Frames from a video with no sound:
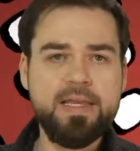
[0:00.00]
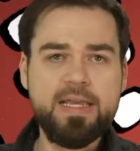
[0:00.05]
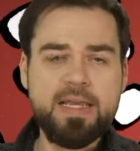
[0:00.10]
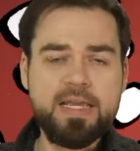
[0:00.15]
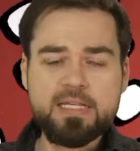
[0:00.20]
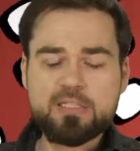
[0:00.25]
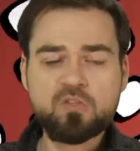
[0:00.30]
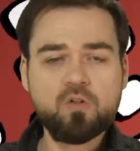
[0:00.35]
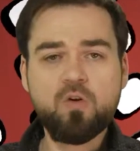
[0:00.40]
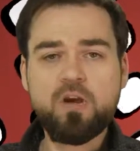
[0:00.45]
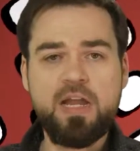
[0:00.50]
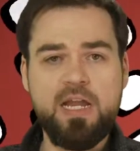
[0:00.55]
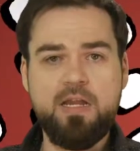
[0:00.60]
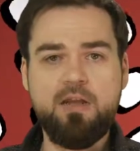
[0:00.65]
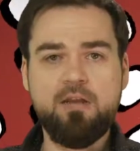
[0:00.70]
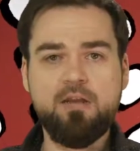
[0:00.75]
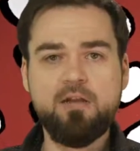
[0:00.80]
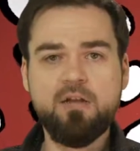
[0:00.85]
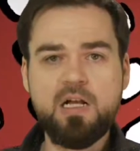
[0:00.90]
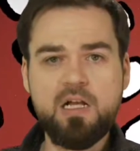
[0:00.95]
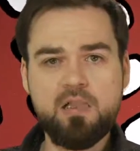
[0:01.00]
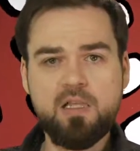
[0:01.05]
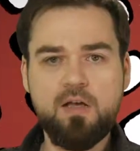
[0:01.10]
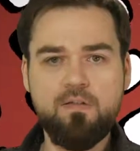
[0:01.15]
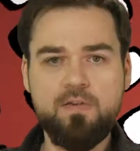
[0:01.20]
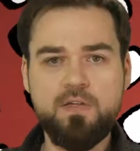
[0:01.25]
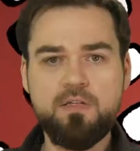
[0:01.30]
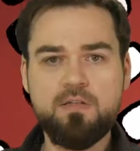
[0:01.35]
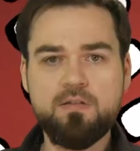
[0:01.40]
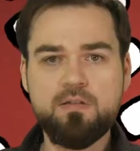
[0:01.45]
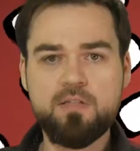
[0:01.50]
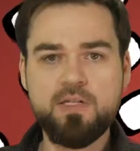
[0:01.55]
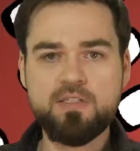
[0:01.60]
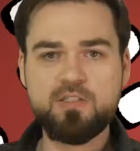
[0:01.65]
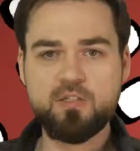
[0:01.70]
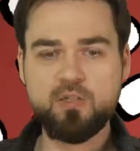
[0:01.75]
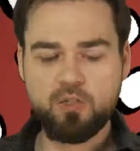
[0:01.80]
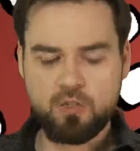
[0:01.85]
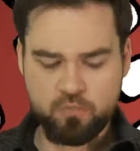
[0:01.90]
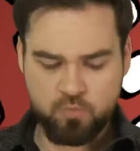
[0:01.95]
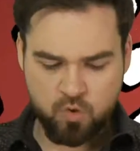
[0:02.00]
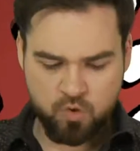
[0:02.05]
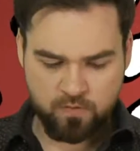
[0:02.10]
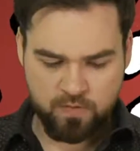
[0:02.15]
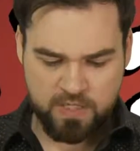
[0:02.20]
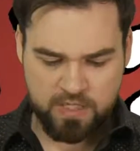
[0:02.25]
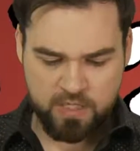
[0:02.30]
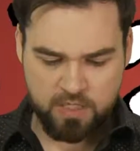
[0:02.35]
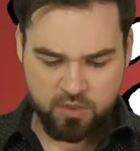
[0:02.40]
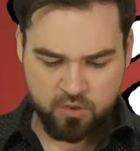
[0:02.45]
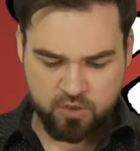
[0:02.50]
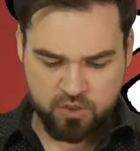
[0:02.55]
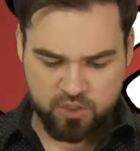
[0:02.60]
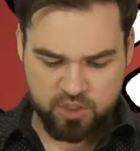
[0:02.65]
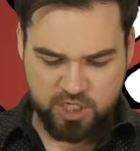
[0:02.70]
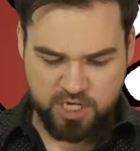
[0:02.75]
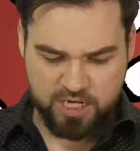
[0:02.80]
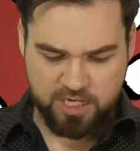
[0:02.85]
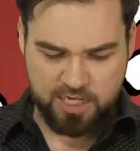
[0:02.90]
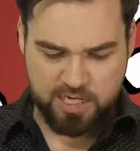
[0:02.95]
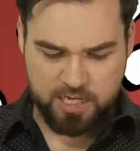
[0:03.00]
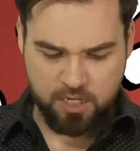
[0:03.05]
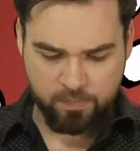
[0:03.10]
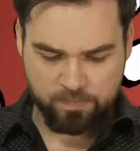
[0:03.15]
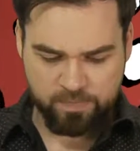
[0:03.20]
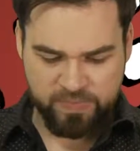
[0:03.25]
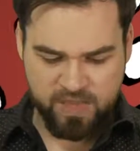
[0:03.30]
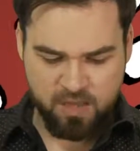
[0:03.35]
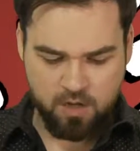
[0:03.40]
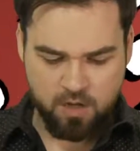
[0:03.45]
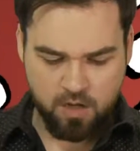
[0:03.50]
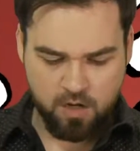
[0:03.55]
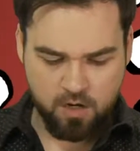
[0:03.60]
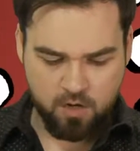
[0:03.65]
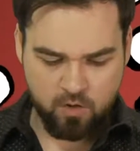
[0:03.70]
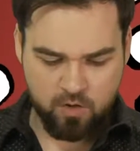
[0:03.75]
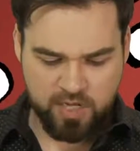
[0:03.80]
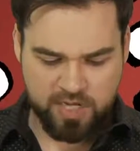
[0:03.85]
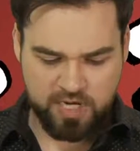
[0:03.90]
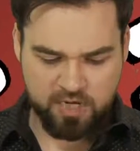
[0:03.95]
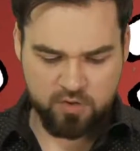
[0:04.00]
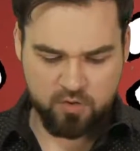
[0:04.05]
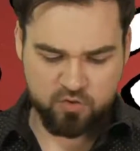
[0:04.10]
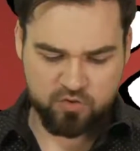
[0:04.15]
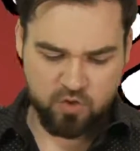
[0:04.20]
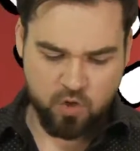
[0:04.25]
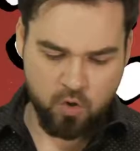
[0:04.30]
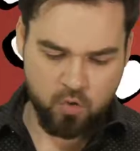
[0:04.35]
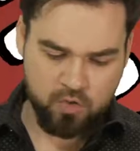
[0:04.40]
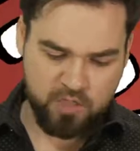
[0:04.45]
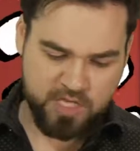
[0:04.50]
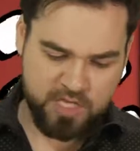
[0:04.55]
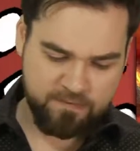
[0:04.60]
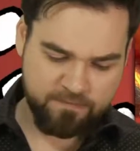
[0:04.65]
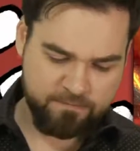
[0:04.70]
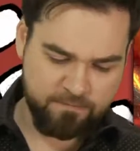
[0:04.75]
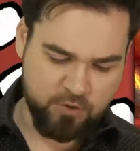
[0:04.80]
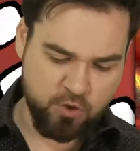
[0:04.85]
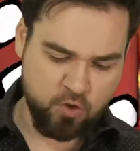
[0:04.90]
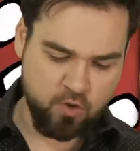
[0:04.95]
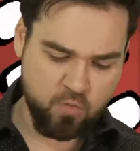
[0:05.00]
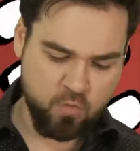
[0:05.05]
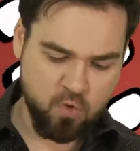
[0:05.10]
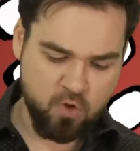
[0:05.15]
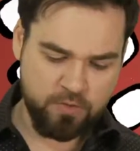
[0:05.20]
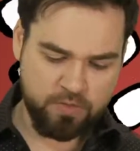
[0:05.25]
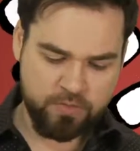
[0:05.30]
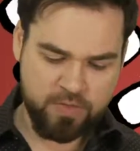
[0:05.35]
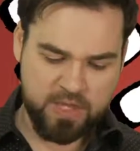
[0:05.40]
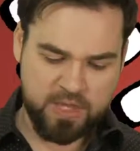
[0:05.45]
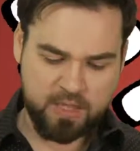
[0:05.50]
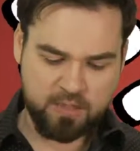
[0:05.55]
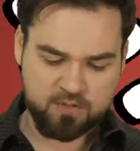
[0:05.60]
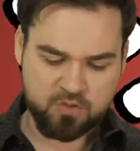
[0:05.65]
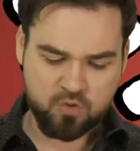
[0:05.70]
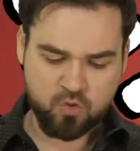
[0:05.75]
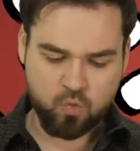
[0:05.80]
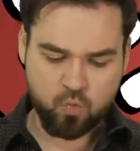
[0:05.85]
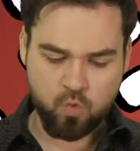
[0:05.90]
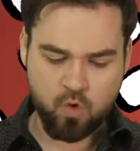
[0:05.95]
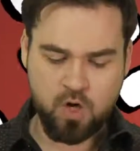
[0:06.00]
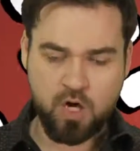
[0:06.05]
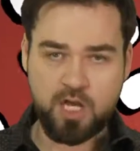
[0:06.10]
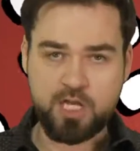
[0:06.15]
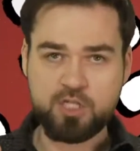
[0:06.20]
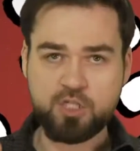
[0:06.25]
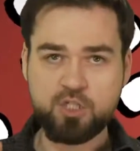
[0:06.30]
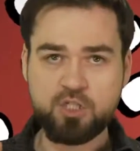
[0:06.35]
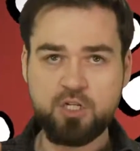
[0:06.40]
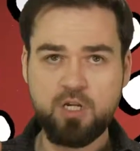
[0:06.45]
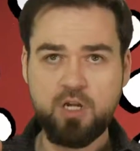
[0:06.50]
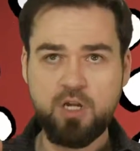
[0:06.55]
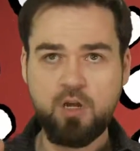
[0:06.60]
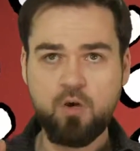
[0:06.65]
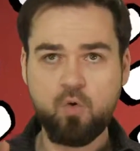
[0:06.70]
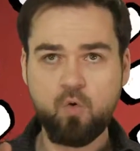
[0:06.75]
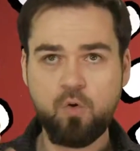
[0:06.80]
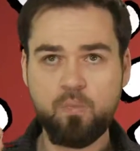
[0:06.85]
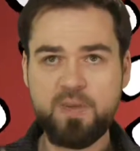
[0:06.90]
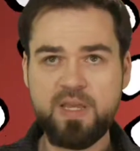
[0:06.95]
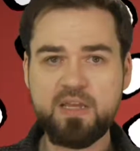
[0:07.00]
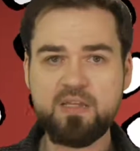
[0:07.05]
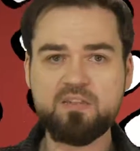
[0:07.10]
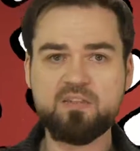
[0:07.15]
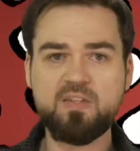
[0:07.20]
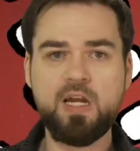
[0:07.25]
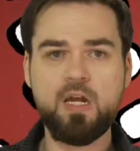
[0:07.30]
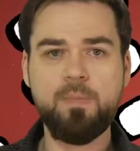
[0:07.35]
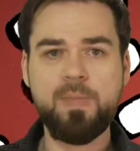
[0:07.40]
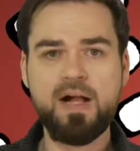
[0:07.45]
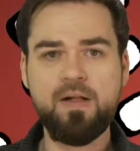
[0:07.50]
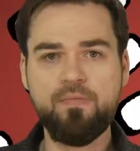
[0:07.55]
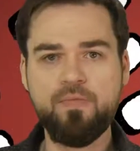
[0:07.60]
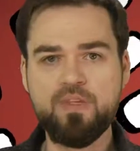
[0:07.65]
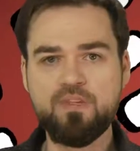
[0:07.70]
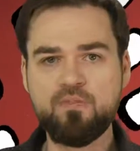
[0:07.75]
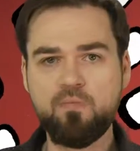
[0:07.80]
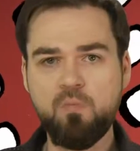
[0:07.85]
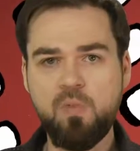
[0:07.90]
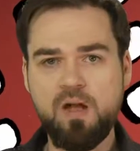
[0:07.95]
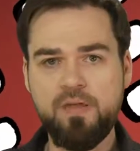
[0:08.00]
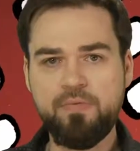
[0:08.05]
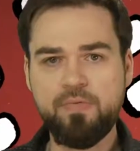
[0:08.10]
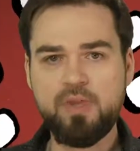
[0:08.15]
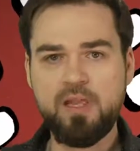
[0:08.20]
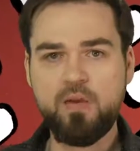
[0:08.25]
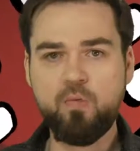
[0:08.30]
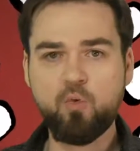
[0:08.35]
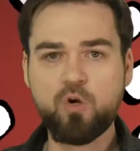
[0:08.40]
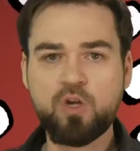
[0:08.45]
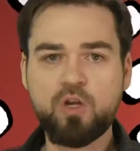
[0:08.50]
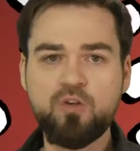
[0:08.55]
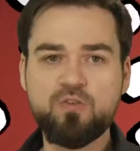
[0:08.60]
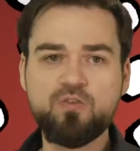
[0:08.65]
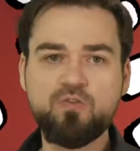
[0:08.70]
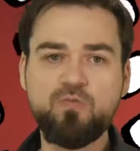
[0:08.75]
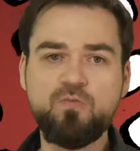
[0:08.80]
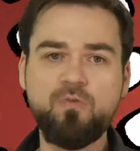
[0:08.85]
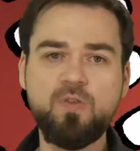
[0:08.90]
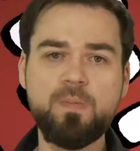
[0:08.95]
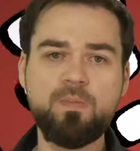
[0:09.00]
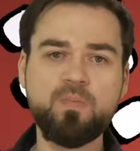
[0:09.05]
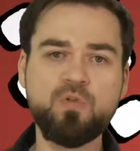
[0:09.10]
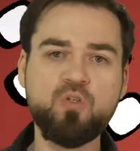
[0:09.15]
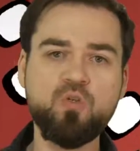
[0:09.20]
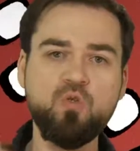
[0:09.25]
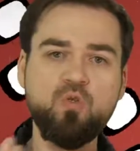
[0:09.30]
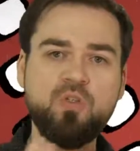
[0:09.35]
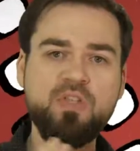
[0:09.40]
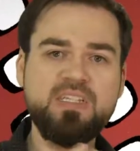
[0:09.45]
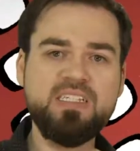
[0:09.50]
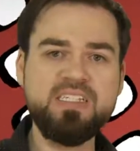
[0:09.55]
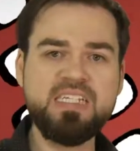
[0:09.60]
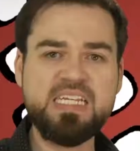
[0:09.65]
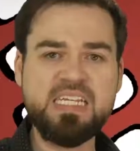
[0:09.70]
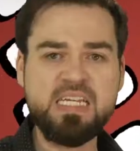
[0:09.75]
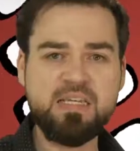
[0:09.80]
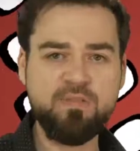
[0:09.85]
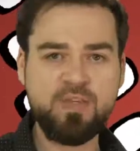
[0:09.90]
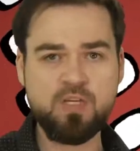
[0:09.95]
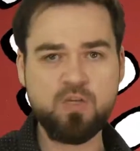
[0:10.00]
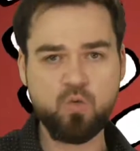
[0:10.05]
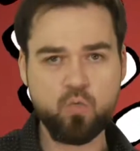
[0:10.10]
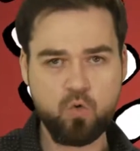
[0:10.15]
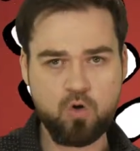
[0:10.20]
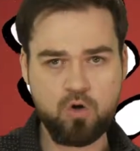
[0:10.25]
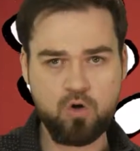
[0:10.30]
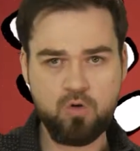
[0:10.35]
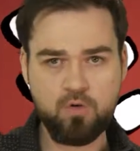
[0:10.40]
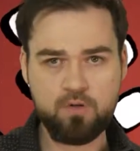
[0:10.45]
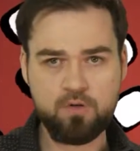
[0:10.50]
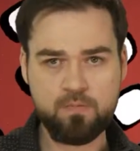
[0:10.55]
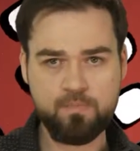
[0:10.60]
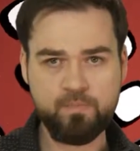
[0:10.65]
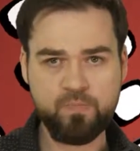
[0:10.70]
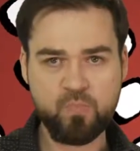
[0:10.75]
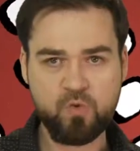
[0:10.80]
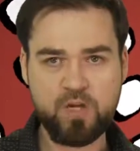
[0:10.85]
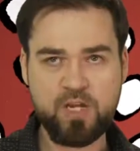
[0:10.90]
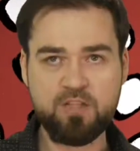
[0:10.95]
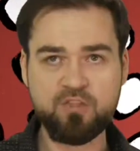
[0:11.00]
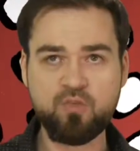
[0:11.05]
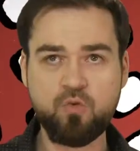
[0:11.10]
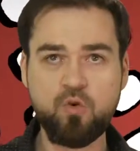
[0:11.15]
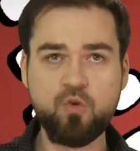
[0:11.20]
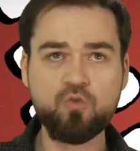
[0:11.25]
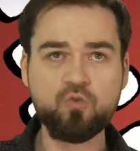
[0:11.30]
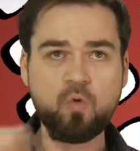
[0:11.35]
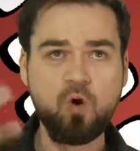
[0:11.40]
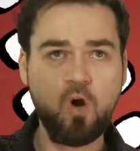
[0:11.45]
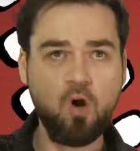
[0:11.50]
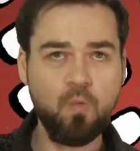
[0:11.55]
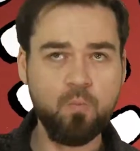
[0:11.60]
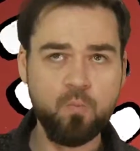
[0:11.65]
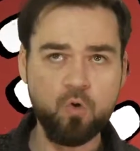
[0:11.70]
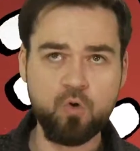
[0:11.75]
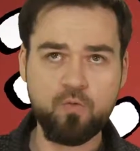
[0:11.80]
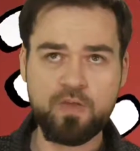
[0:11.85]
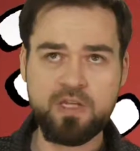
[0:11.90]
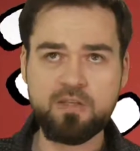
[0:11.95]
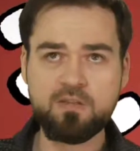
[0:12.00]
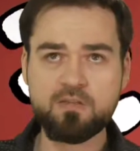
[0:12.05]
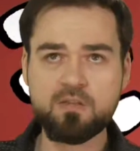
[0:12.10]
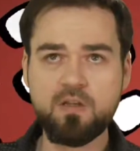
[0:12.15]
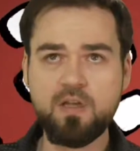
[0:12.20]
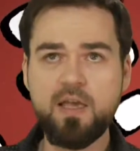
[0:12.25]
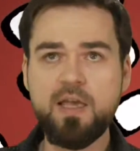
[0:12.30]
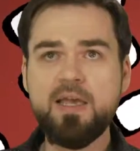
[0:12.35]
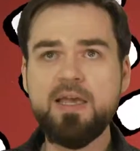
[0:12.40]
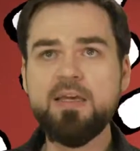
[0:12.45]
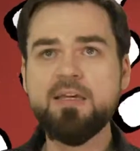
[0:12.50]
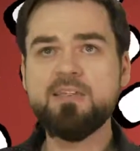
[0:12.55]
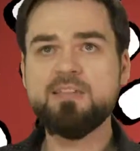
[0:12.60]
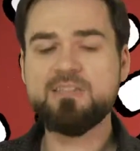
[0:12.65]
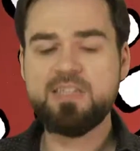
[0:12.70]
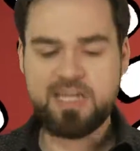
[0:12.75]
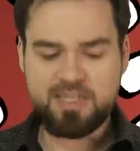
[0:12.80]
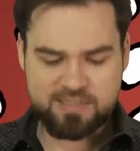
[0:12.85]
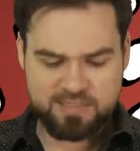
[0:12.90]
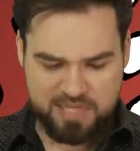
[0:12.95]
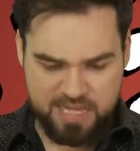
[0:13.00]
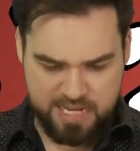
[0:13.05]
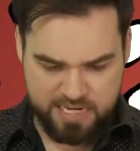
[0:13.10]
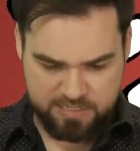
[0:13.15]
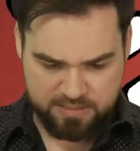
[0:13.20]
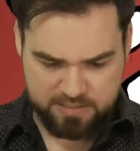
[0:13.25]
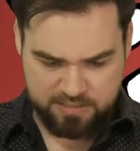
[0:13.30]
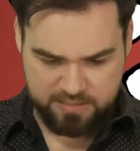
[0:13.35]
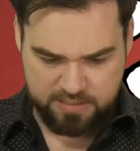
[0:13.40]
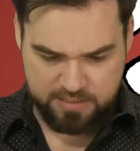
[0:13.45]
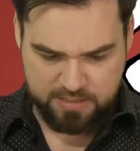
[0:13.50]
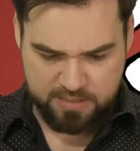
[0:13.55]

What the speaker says: It's great. I love it. It's a good movie. You should check it out. All right, there's only a few more things to watch or be excited about this month, and we're going to flip to the TV world, right? So those were all movies. Sense8,